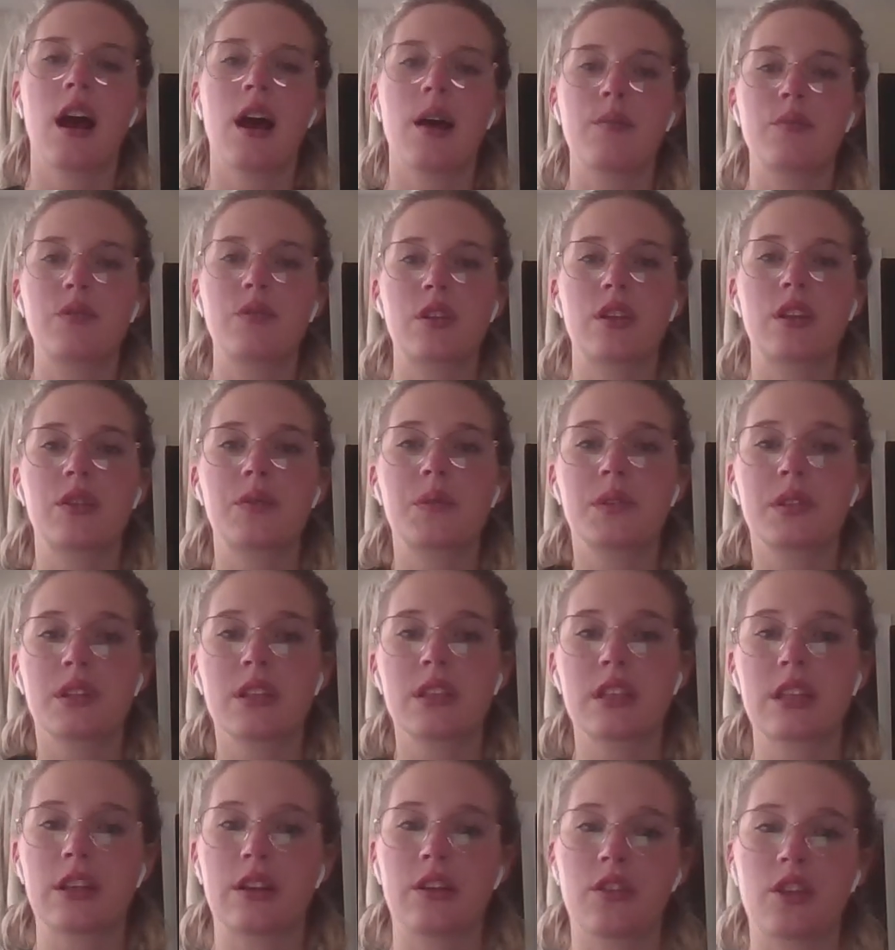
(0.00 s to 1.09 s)
So this was
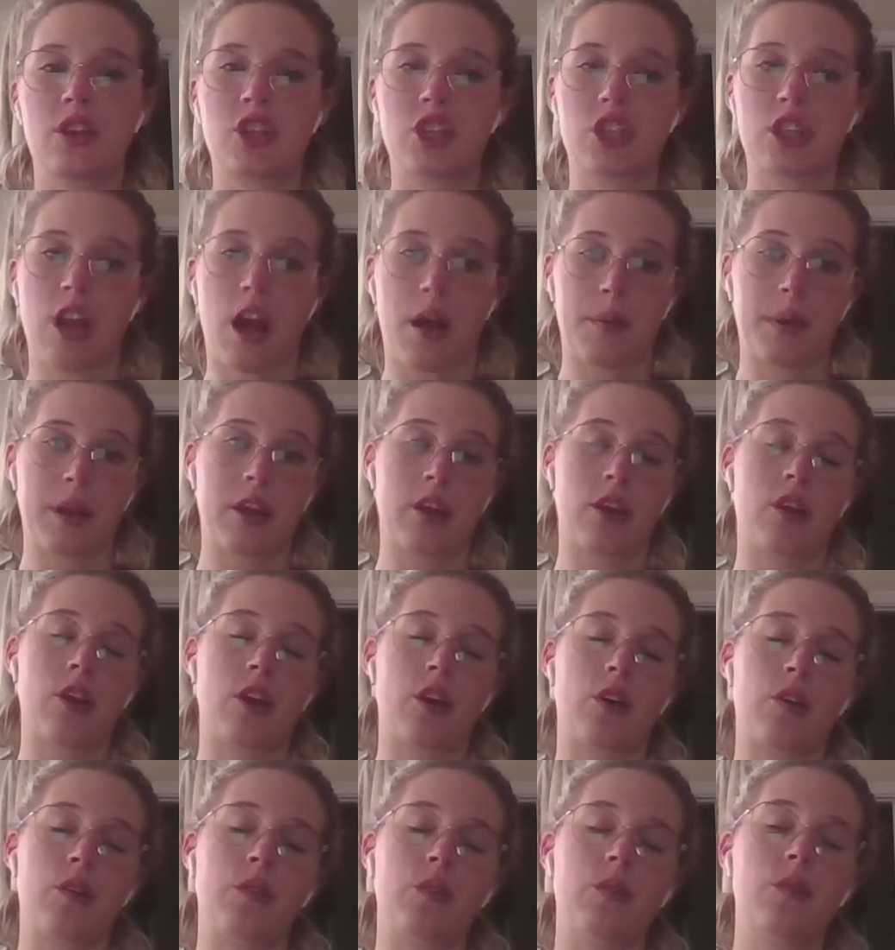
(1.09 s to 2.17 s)
until the genomic
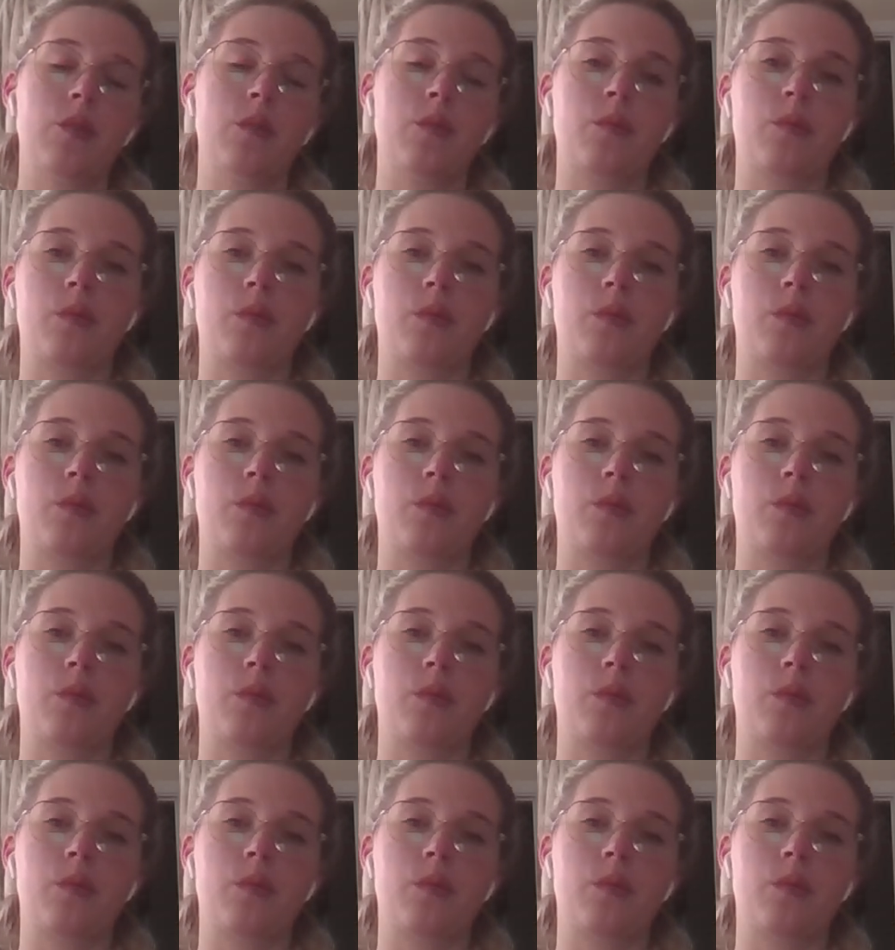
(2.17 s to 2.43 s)
code